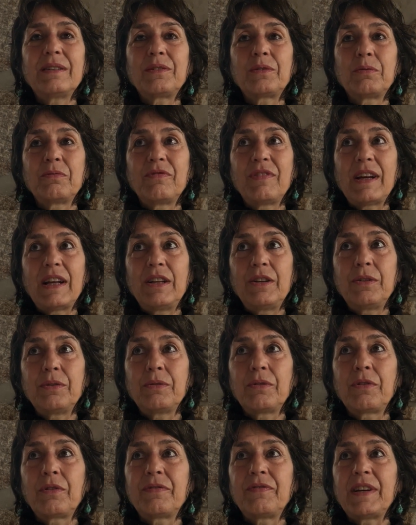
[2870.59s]
to
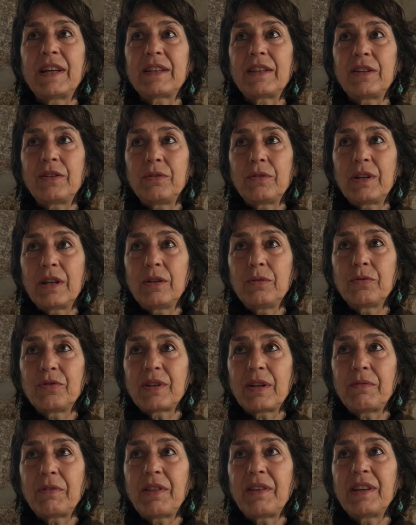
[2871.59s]
value the fact that you can lose
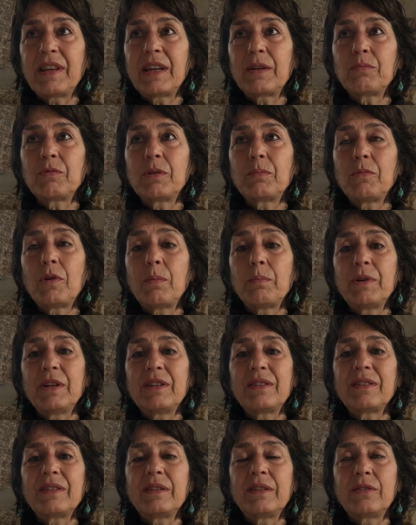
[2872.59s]
everything at one moment.